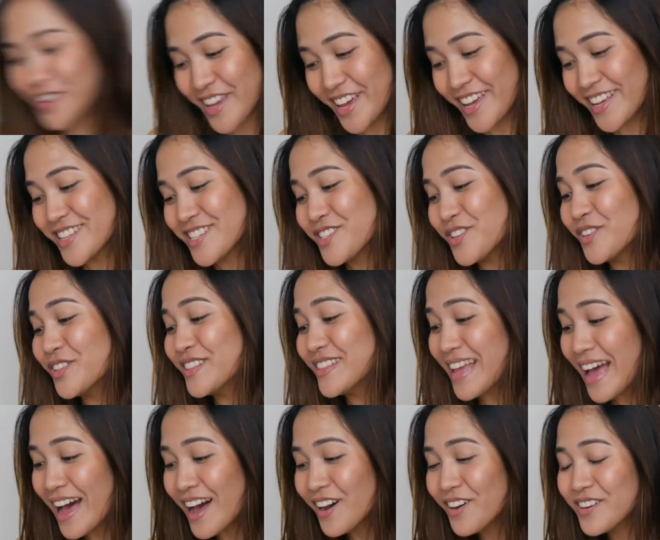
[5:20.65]
Okay, so
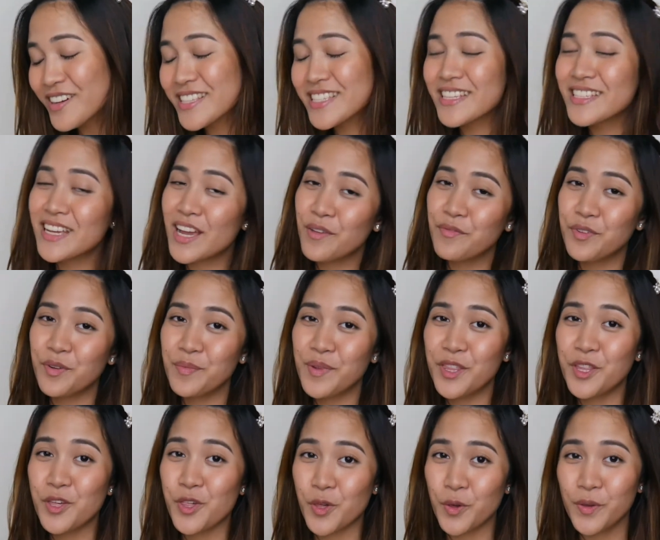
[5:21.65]
now is the time for me
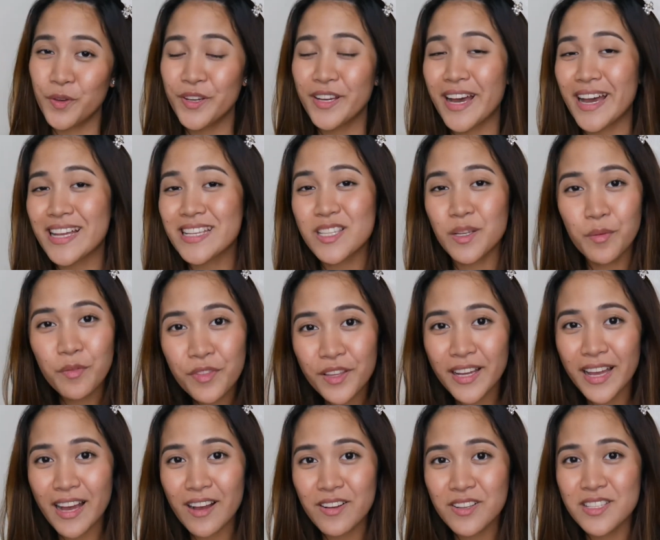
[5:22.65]
to show you guys some of the
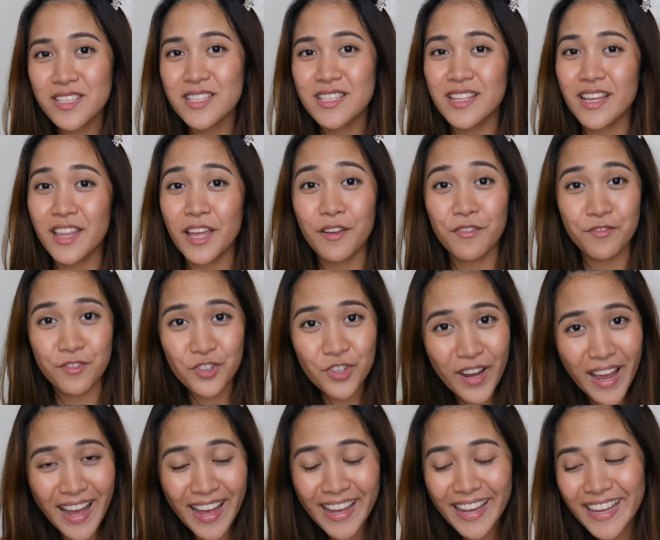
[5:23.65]
gowns that I have
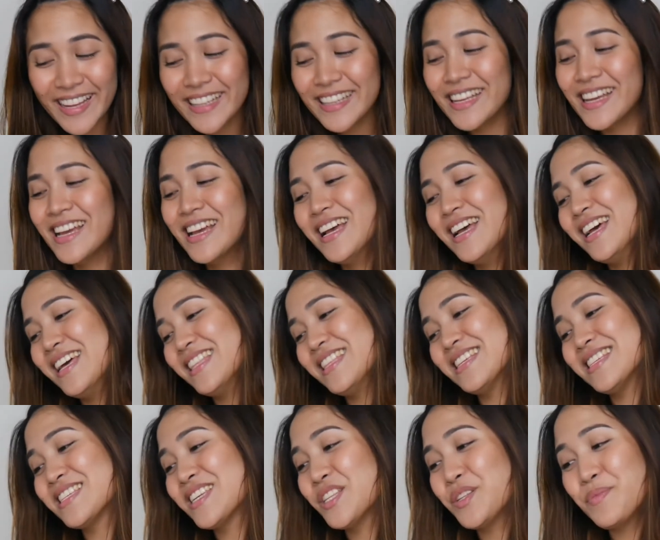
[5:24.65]
tried.
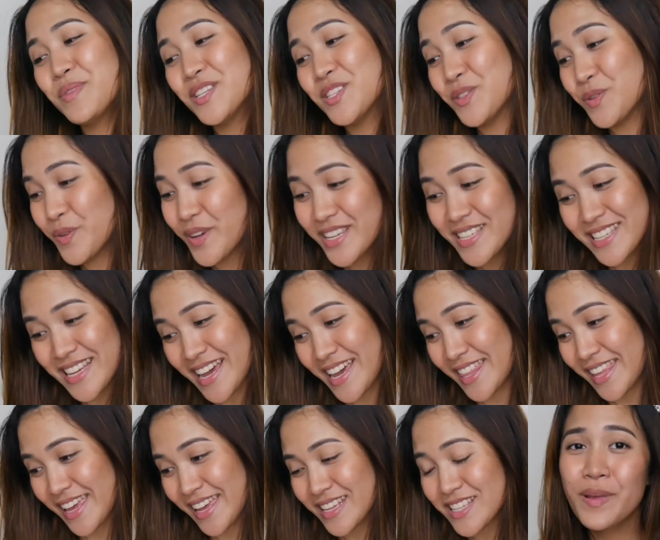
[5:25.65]
This is gonna be so
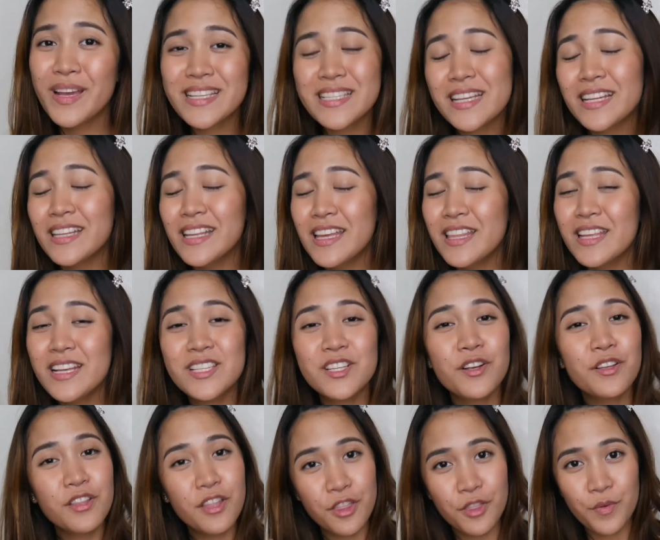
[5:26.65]
exciting. Basically, these
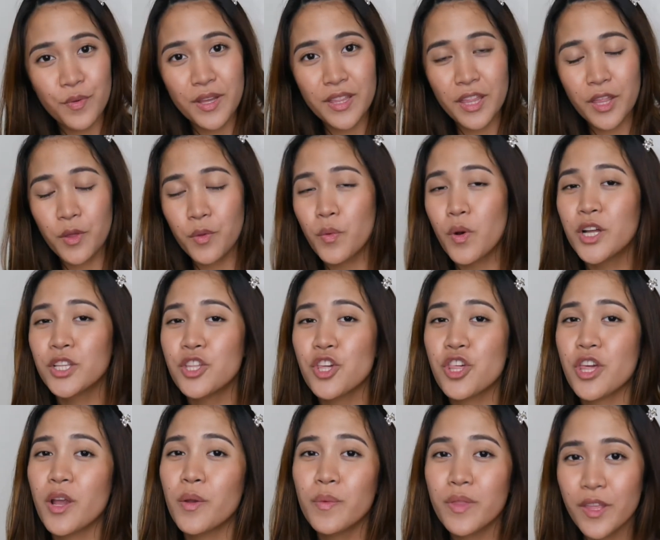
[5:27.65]
are the three that I want to
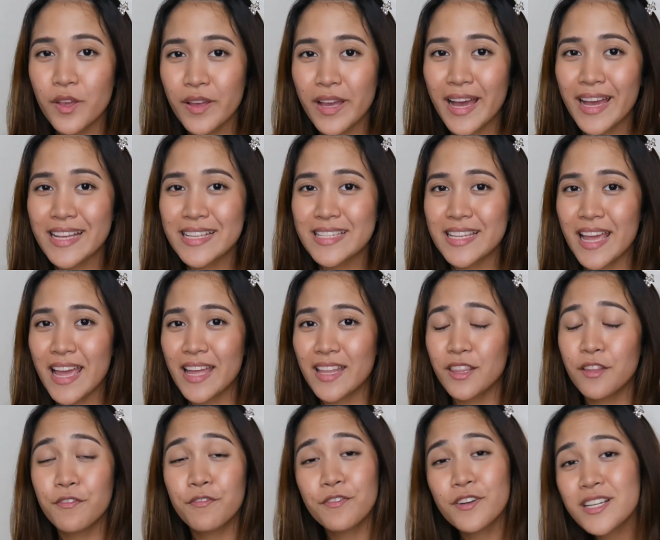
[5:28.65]
share with you guys. And
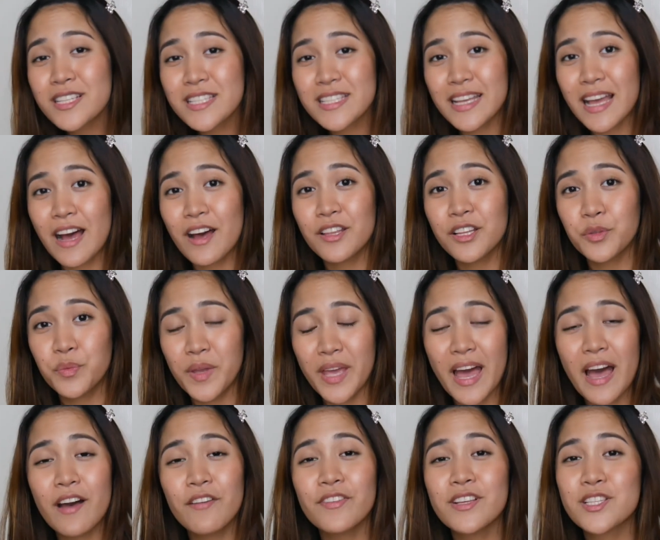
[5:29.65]
the first gown that we
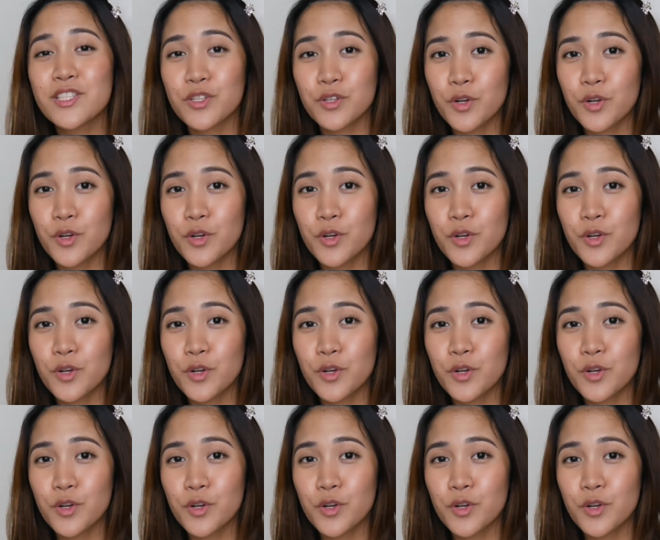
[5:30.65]
have is